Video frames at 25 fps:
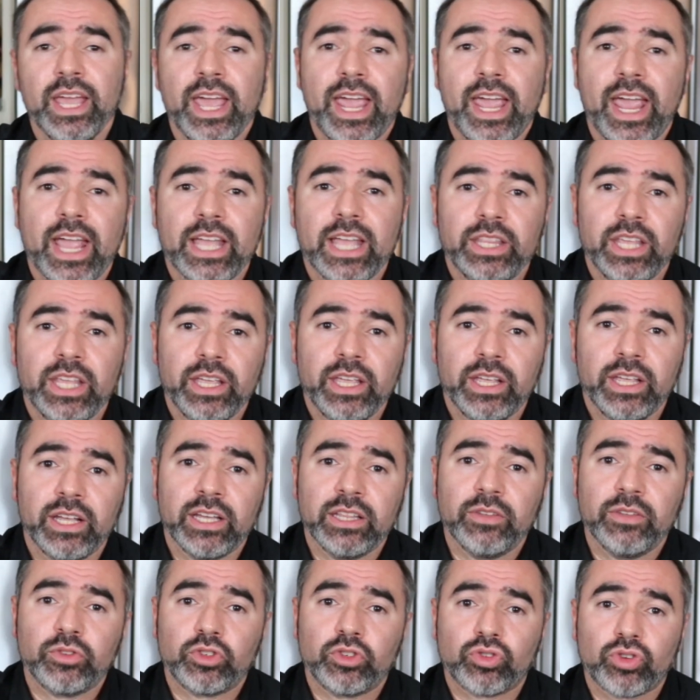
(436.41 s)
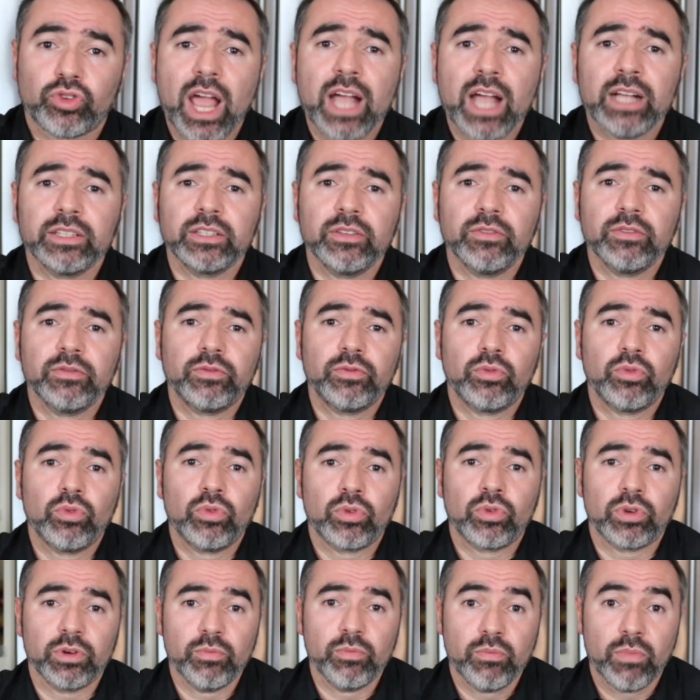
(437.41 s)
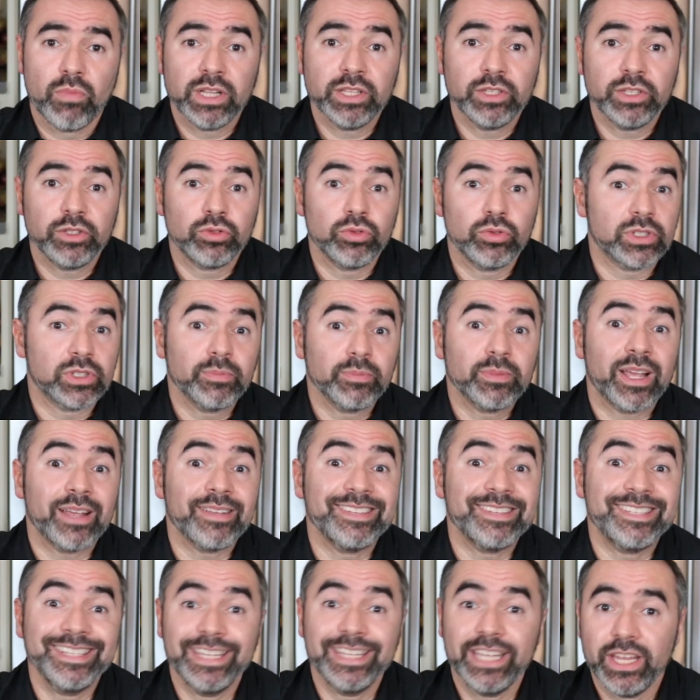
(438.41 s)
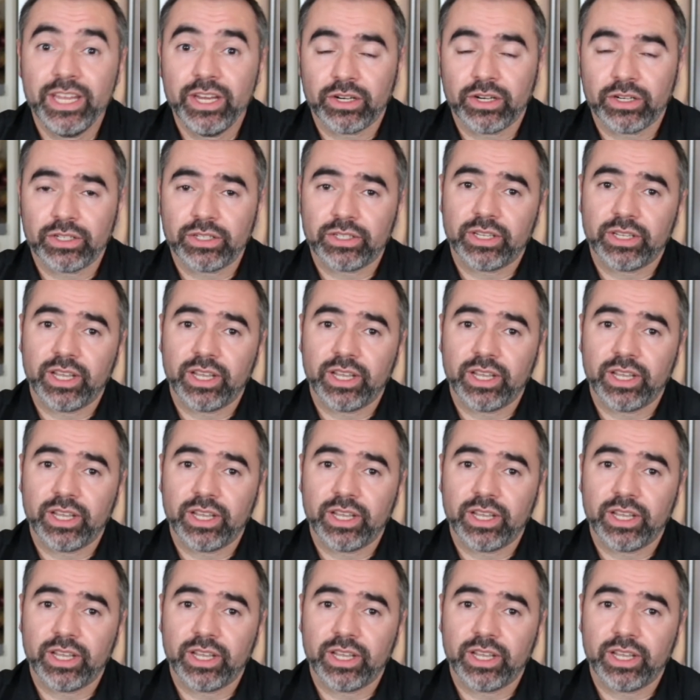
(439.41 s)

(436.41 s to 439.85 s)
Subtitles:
And they kind of tracked them for months to sometimes years.